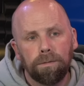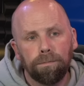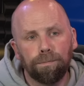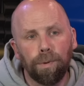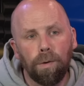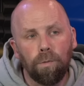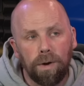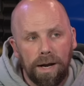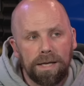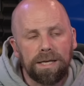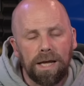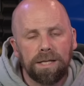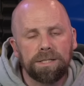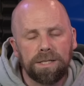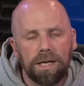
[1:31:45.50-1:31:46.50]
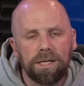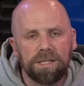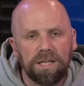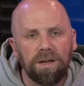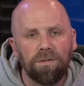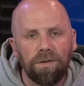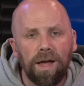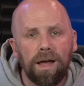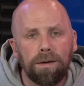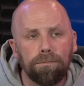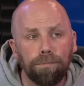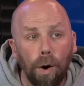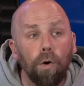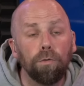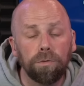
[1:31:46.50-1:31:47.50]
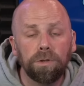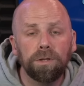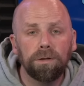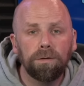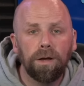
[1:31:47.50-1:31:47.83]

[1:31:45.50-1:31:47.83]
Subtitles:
But what I can say is they've had both,